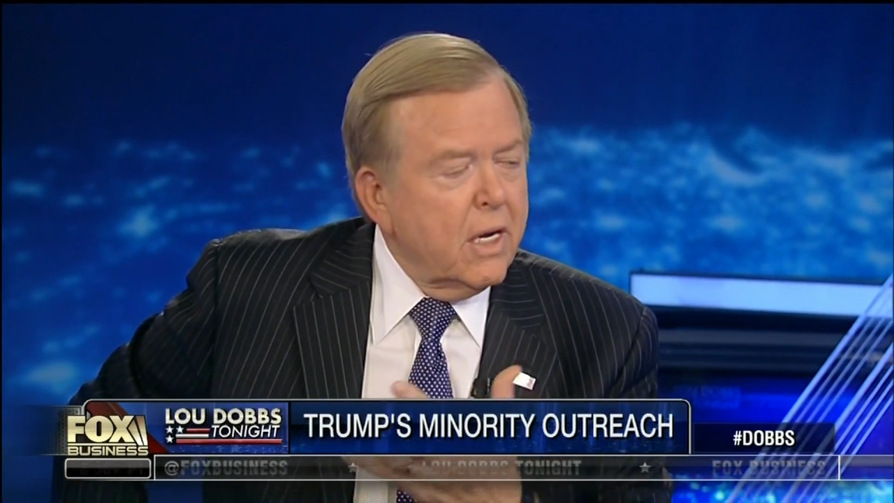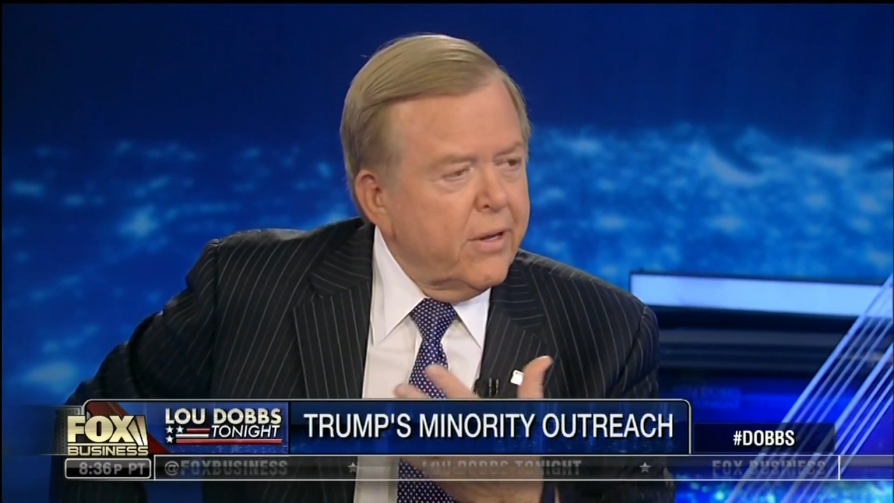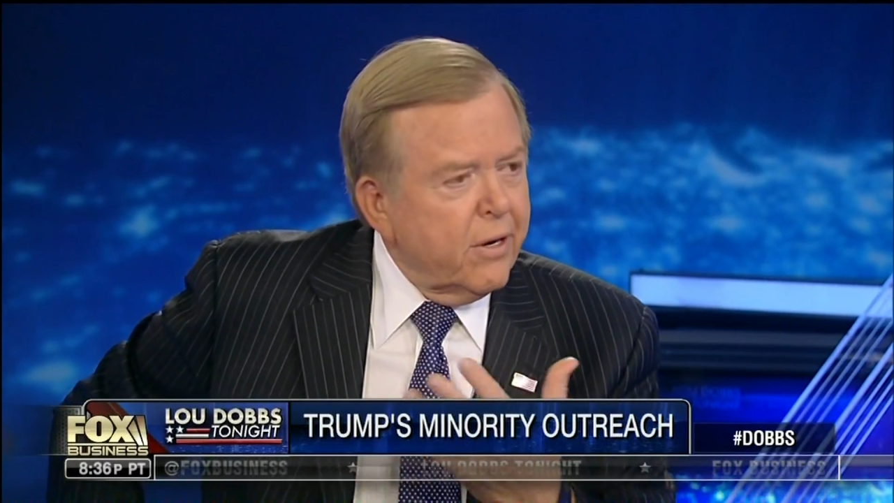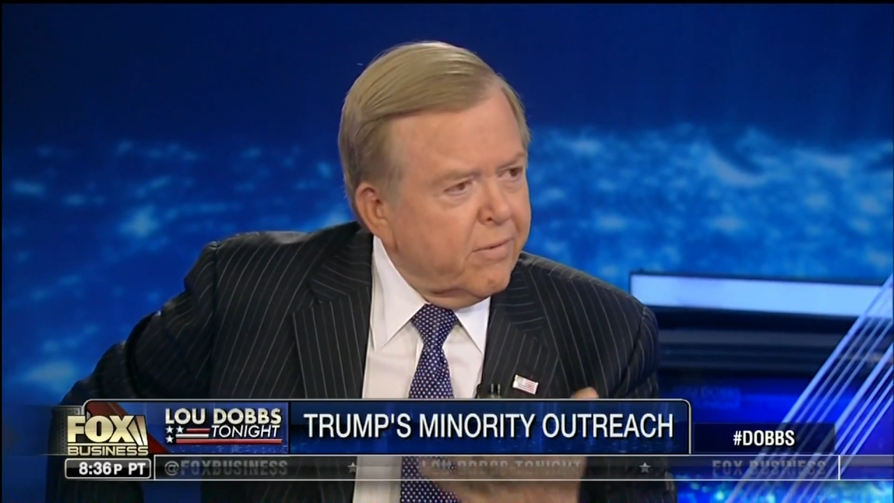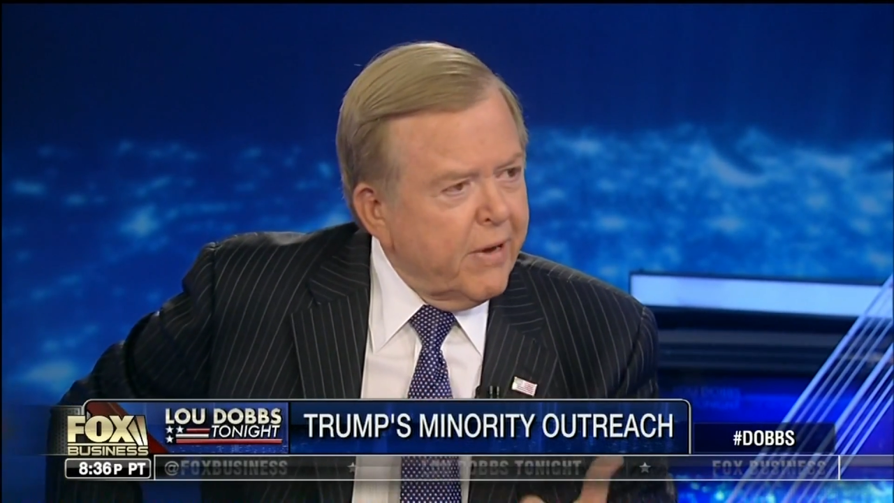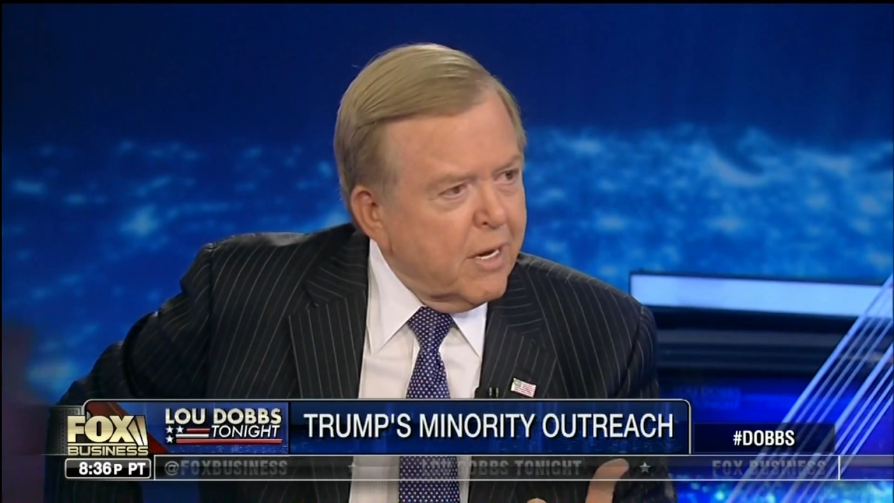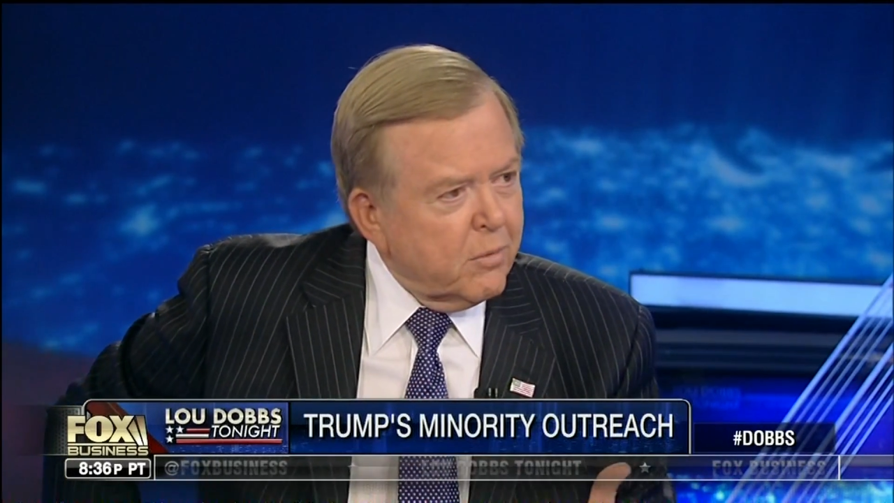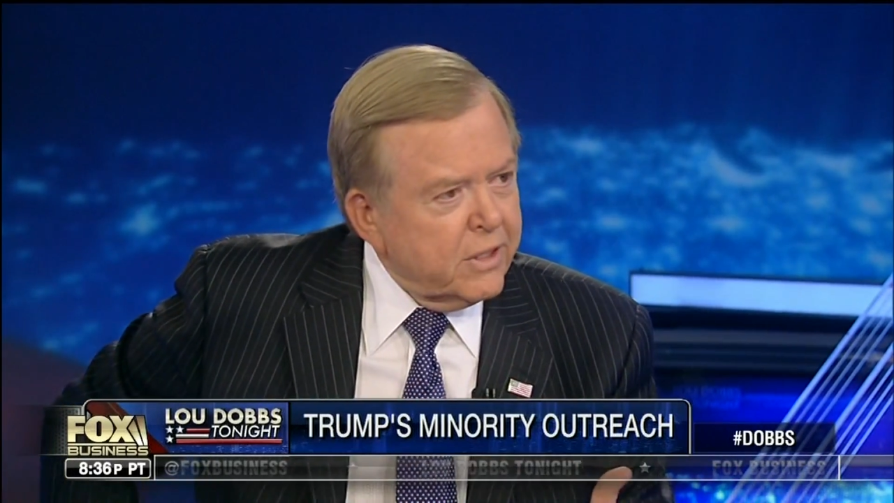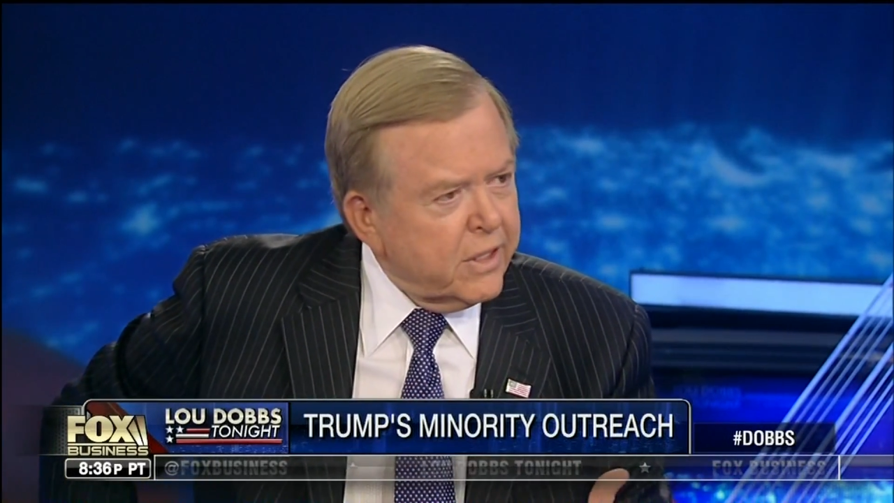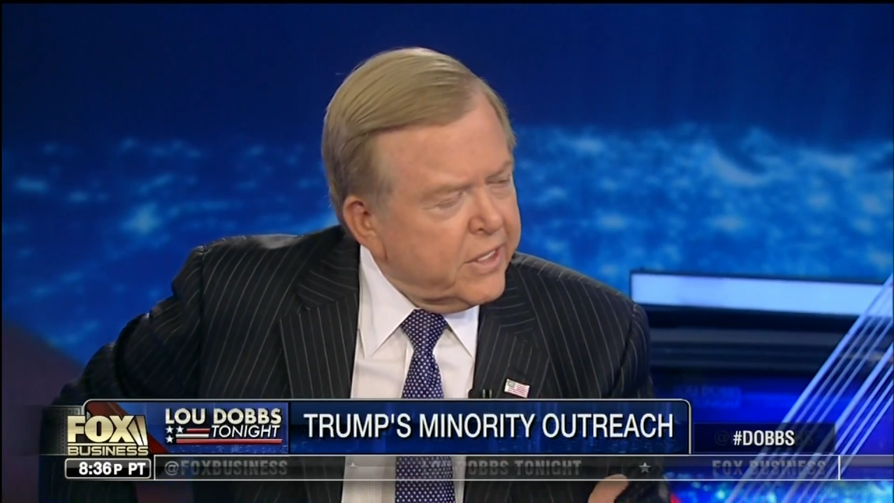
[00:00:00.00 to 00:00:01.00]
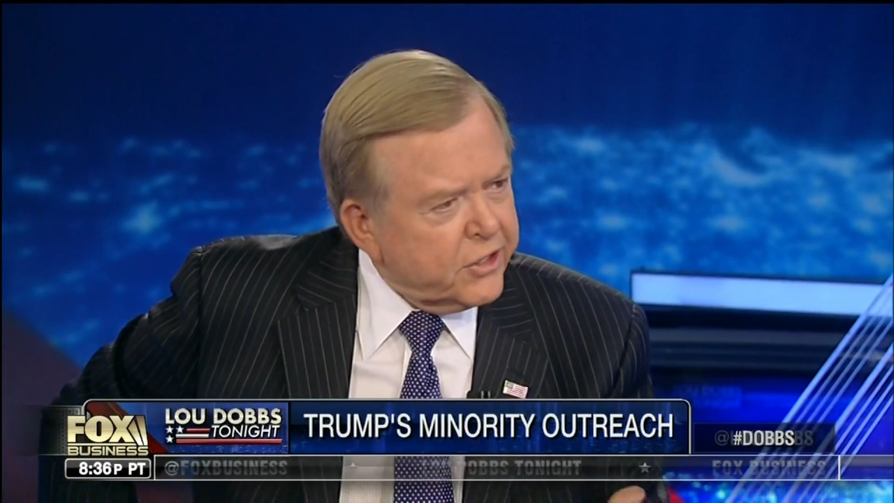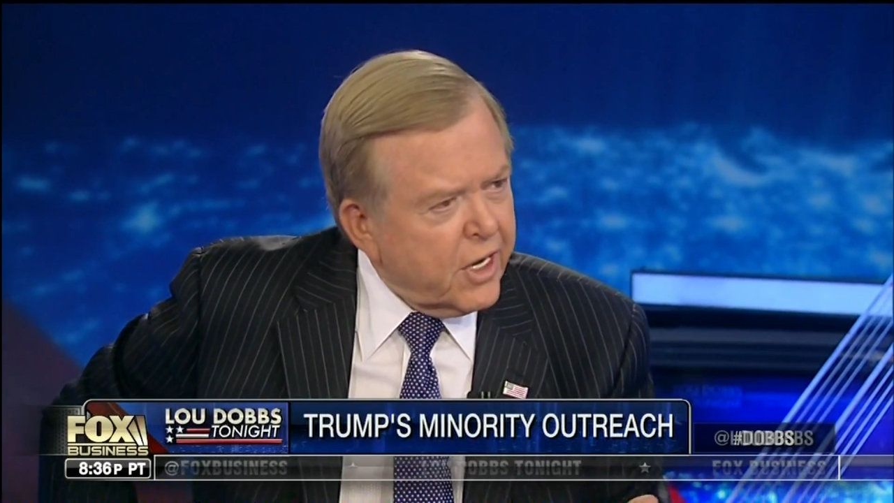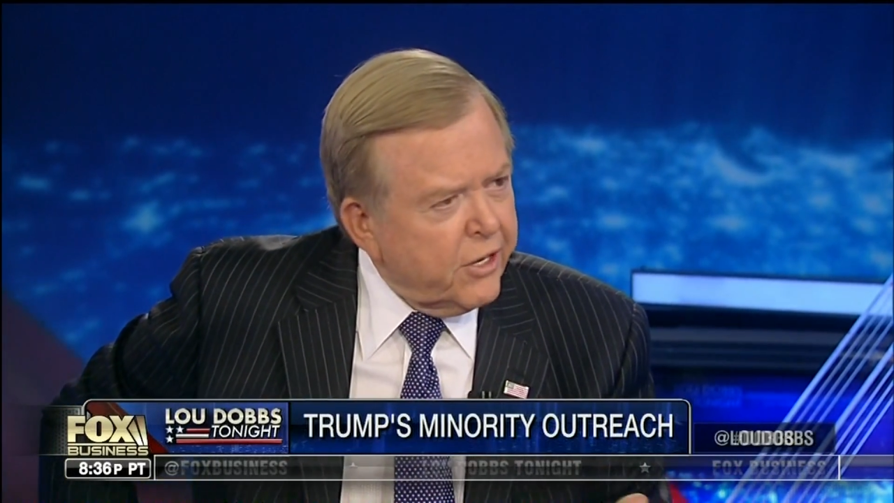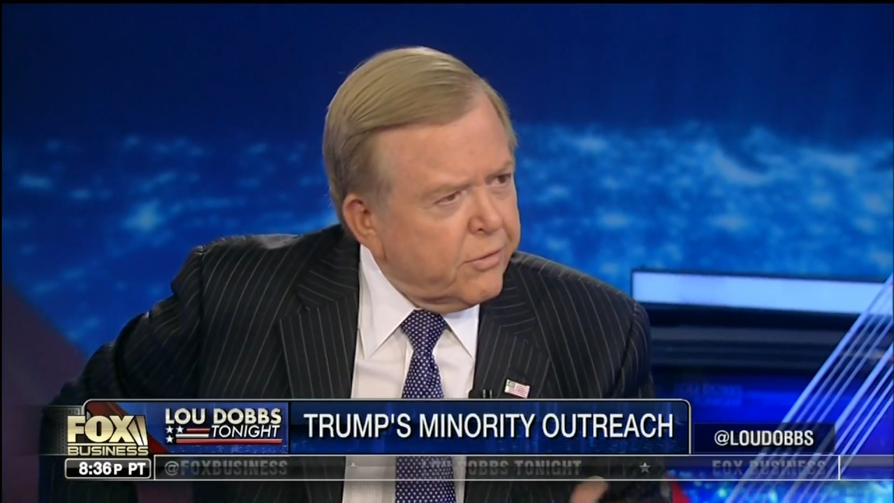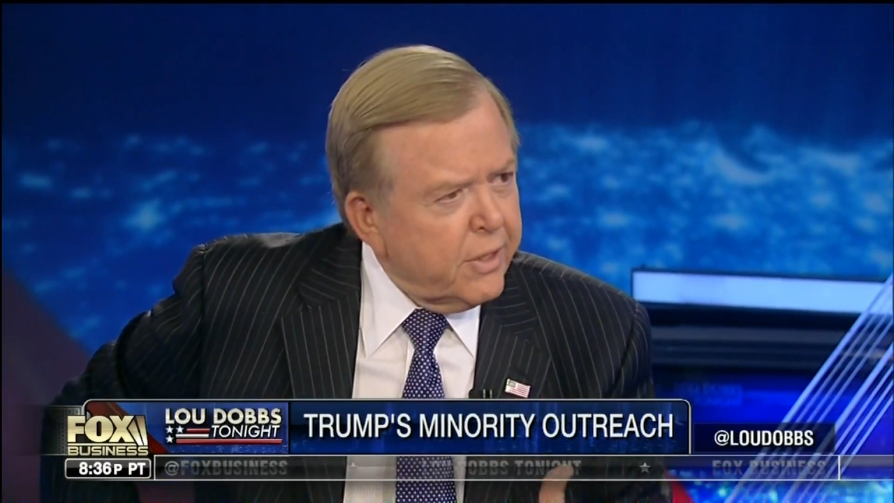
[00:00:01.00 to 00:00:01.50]
their families in this
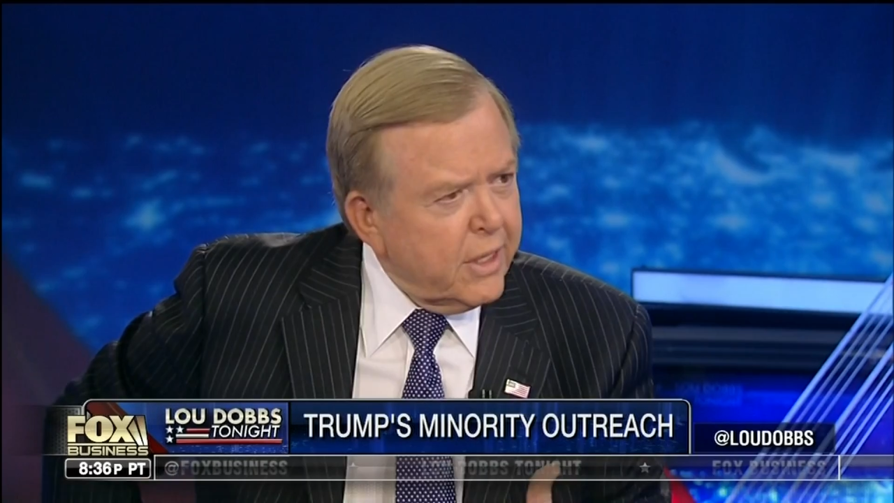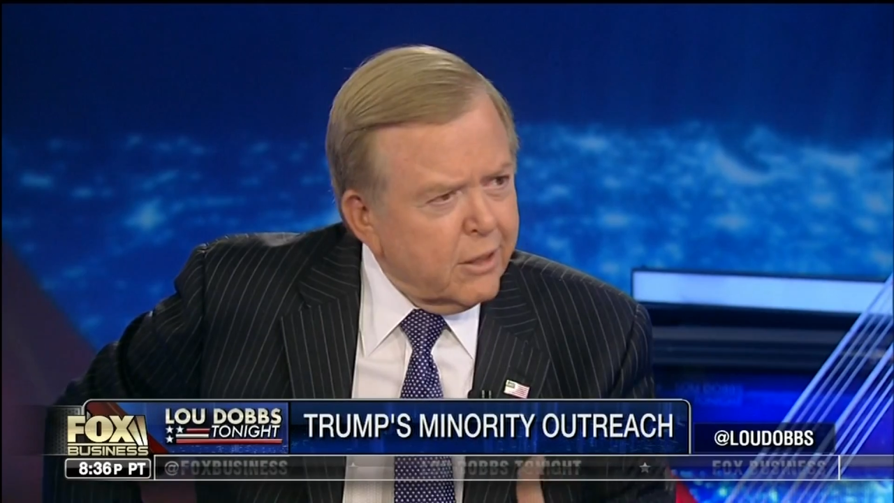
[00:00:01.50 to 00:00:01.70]
country,